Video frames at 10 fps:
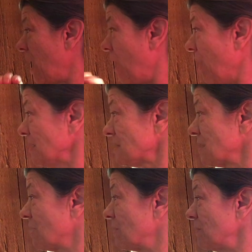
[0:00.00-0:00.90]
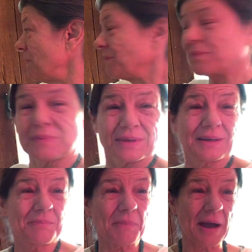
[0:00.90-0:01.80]
Also,
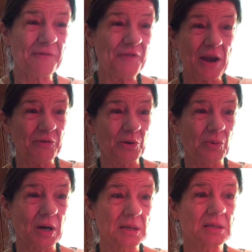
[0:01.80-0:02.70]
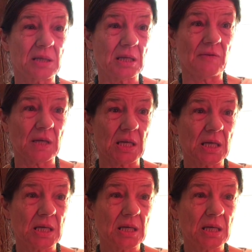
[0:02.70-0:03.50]
my favorite one, TV.